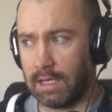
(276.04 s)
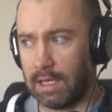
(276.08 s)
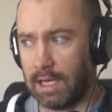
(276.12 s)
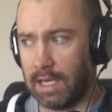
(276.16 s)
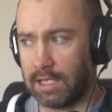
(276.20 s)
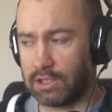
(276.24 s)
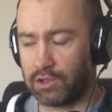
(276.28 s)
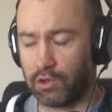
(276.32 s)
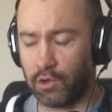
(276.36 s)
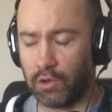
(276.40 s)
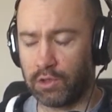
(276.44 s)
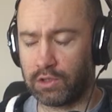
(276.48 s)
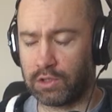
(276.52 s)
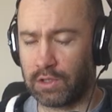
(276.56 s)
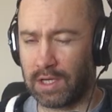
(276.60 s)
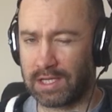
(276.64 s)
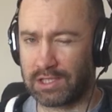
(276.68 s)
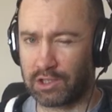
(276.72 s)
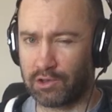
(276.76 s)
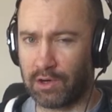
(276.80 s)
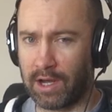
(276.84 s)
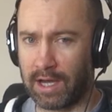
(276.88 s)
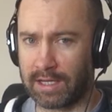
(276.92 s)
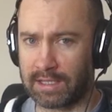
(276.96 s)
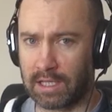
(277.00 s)
It's going to
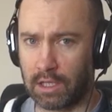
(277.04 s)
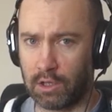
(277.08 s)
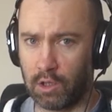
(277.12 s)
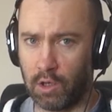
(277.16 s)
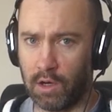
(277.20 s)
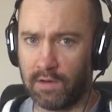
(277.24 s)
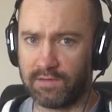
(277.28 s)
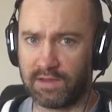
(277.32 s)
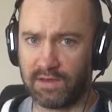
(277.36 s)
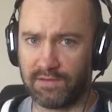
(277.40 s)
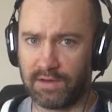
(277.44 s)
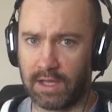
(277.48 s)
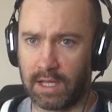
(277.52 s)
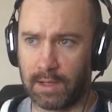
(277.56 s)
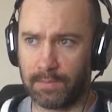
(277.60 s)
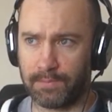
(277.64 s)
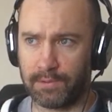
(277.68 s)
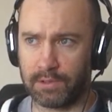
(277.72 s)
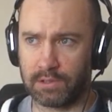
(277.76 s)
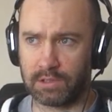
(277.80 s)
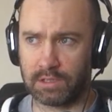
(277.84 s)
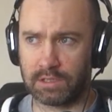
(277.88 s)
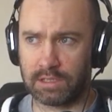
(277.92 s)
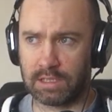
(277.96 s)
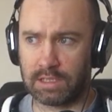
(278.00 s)
attract a lot of
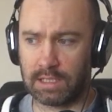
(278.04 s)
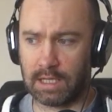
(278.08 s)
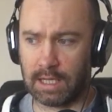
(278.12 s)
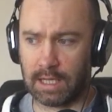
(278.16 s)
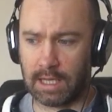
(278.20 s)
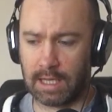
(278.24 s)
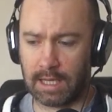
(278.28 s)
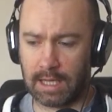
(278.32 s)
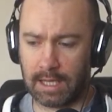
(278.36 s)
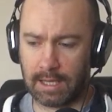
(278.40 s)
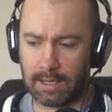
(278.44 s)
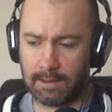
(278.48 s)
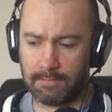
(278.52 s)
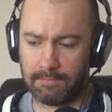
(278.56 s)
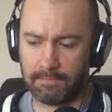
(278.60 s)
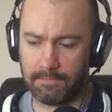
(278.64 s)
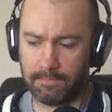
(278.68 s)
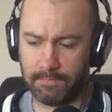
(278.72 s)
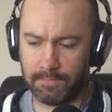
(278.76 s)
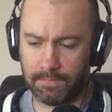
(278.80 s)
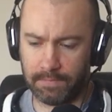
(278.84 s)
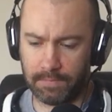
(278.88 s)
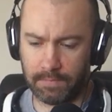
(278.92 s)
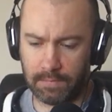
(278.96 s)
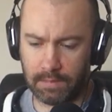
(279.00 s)
developers,
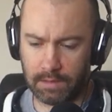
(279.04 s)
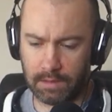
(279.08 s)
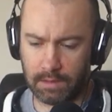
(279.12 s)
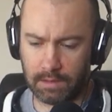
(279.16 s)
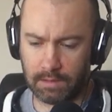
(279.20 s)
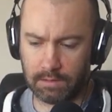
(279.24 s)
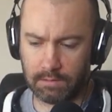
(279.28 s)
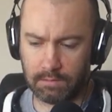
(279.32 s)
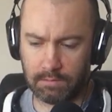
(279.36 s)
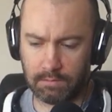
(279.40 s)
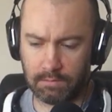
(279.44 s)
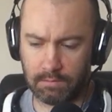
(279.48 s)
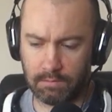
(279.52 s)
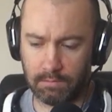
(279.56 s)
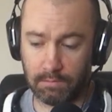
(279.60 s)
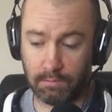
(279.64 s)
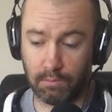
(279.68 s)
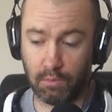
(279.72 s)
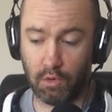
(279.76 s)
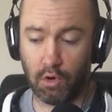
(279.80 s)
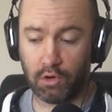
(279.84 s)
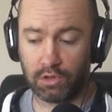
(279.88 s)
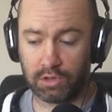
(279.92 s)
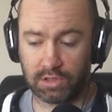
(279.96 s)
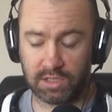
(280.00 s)

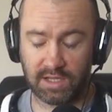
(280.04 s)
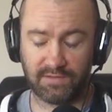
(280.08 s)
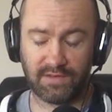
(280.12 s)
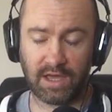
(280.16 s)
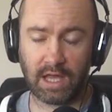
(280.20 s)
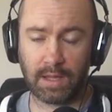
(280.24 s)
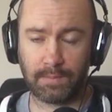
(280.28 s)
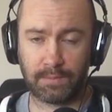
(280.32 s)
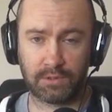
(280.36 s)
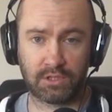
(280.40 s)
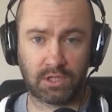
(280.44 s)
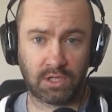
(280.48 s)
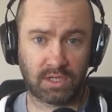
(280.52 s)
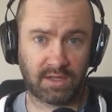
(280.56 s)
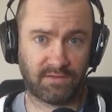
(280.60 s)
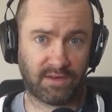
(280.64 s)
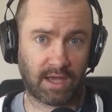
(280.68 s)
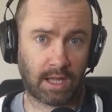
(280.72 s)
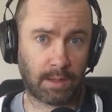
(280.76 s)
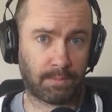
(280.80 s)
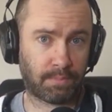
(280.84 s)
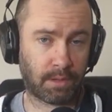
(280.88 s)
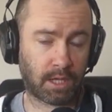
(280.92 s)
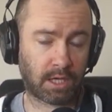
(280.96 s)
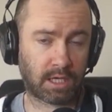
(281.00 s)
more developers to
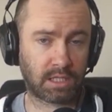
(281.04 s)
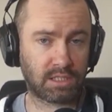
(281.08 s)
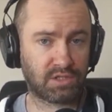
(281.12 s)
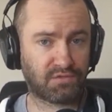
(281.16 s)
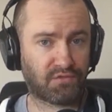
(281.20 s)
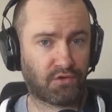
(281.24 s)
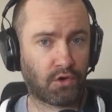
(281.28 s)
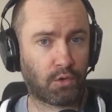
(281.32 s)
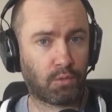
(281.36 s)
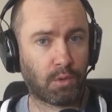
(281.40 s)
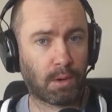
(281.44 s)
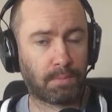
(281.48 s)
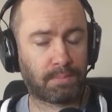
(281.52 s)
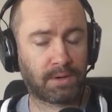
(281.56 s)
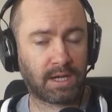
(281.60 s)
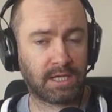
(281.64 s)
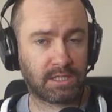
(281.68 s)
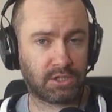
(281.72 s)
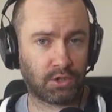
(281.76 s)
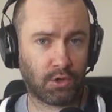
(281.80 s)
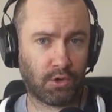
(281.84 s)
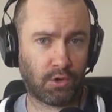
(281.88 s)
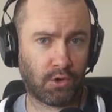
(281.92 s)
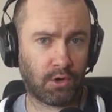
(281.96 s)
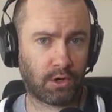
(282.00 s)
develop plugins for
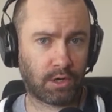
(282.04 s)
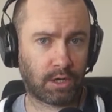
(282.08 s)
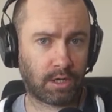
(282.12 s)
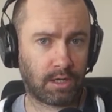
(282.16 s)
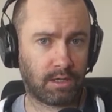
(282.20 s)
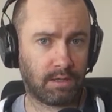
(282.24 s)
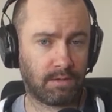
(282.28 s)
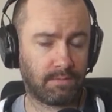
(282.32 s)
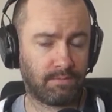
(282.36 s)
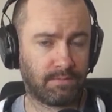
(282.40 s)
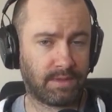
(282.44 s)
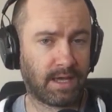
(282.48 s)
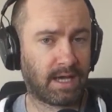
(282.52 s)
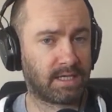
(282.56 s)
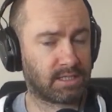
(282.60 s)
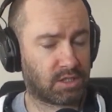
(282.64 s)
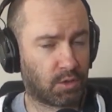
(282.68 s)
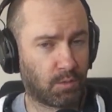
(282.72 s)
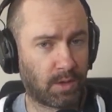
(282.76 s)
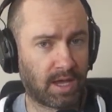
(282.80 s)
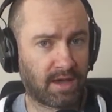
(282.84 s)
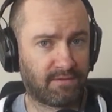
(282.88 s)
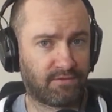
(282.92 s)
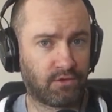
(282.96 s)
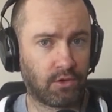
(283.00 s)
WordPress.org. That's
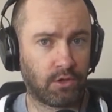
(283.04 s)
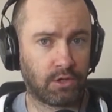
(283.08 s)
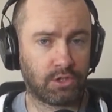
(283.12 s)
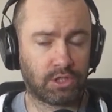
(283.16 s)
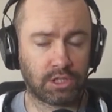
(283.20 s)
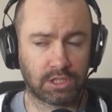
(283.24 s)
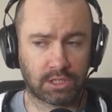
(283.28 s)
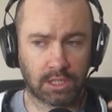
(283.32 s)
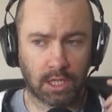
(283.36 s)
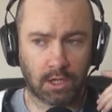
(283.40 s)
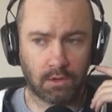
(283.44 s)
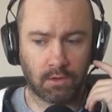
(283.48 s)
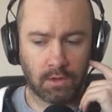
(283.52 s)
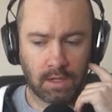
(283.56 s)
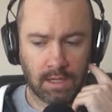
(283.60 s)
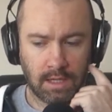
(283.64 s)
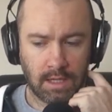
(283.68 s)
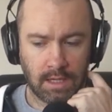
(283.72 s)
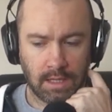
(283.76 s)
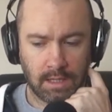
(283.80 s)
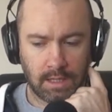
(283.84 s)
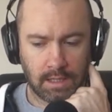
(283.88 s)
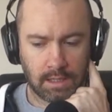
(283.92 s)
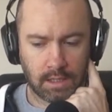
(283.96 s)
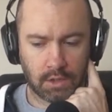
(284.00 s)
the way I view it just now.
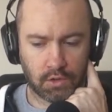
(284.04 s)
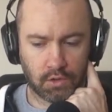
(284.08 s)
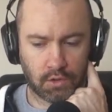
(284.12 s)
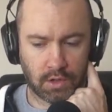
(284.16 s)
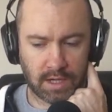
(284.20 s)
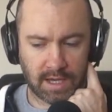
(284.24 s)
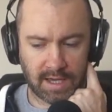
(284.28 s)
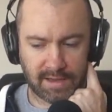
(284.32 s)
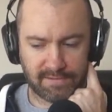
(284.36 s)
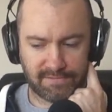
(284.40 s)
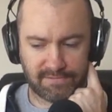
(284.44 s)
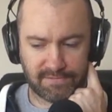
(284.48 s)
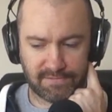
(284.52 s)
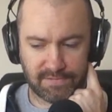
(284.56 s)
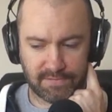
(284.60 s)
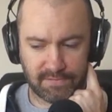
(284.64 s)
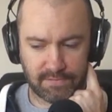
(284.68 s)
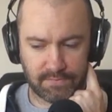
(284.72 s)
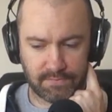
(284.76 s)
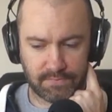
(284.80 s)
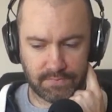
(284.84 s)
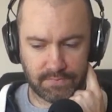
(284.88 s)
If